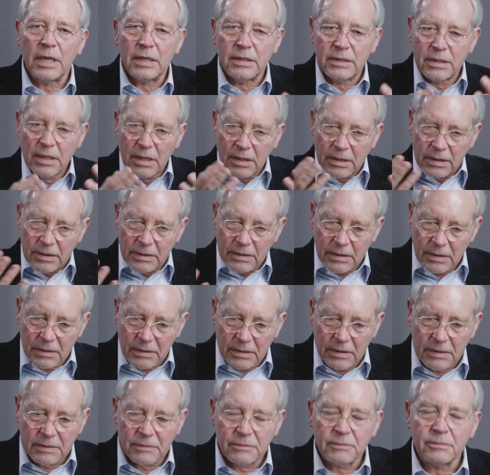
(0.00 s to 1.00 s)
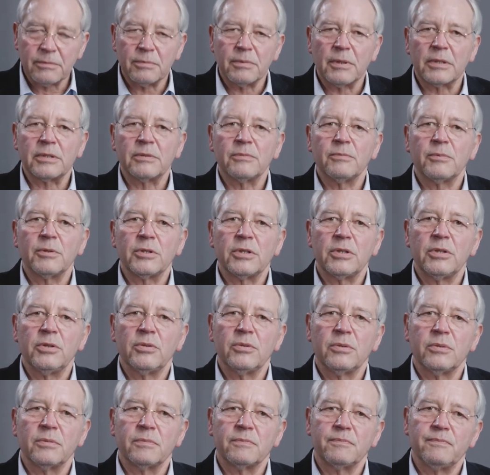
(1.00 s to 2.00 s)
and what would
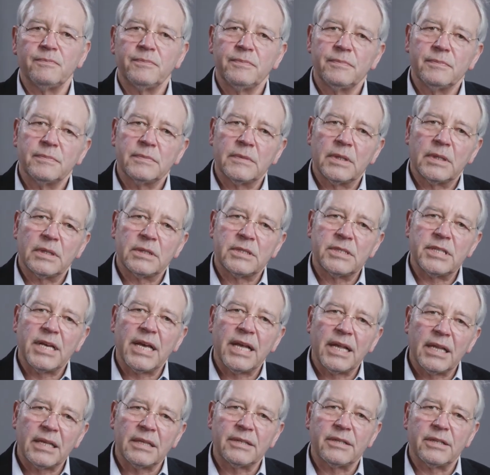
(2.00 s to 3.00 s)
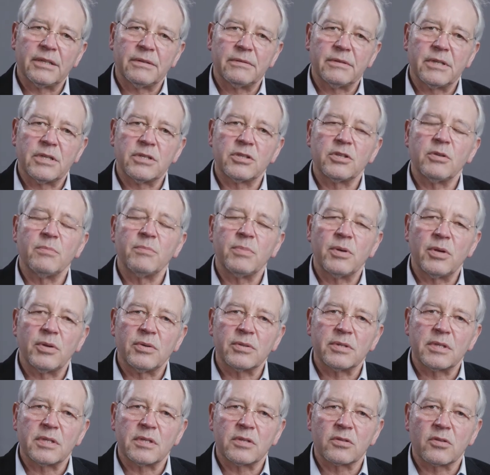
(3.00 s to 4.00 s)
you tell the
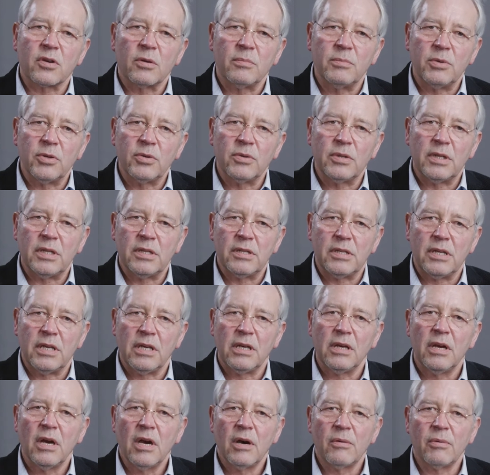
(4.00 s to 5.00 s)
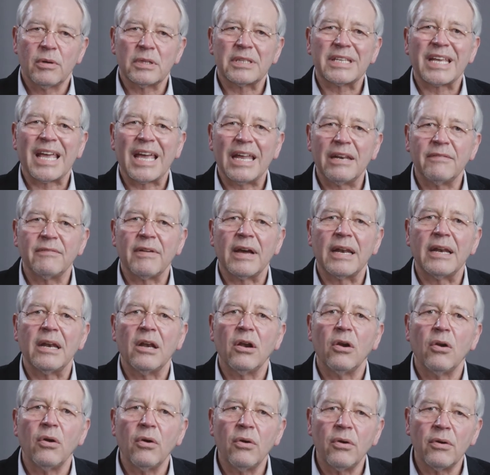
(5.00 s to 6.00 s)
symbiosis community? What can
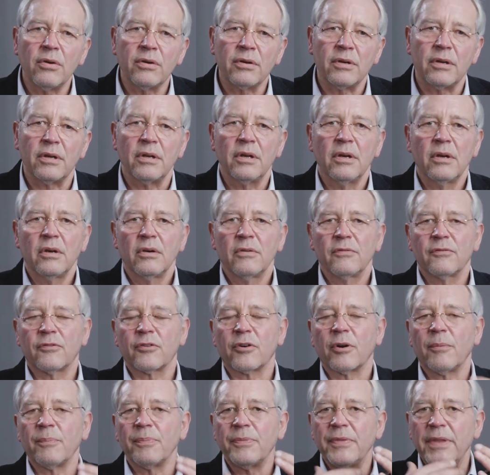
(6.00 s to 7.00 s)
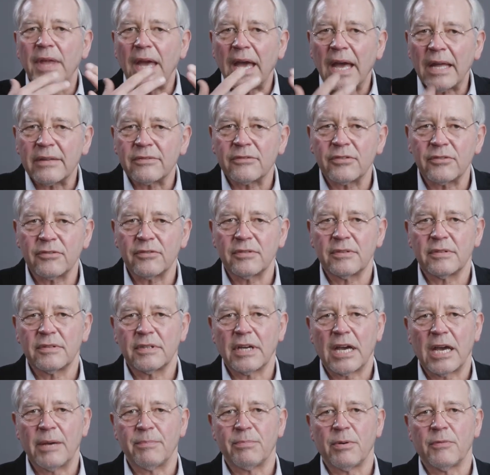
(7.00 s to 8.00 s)
one learn from that
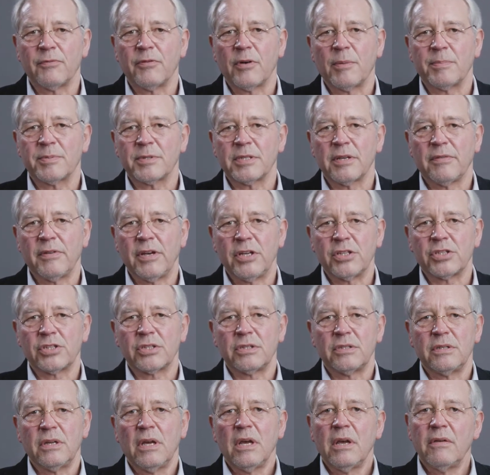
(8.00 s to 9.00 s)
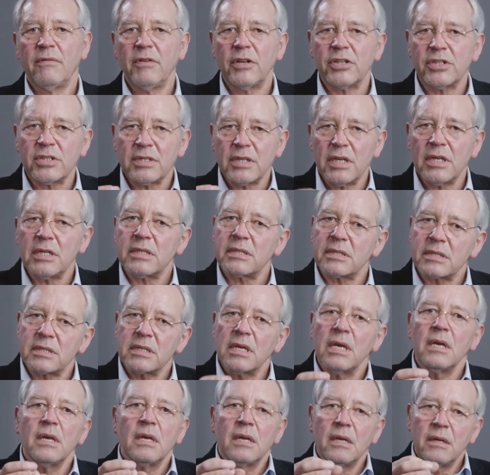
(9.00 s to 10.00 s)
type of observation, which
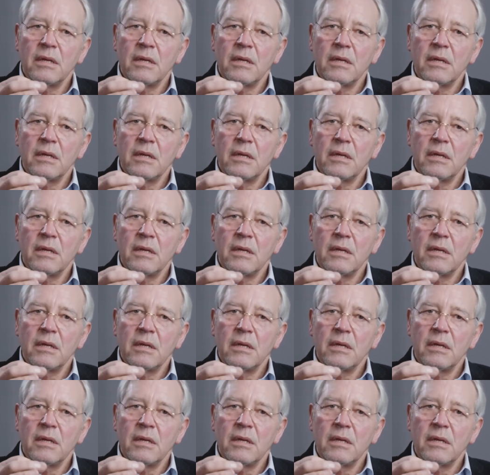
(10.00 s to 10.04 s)
is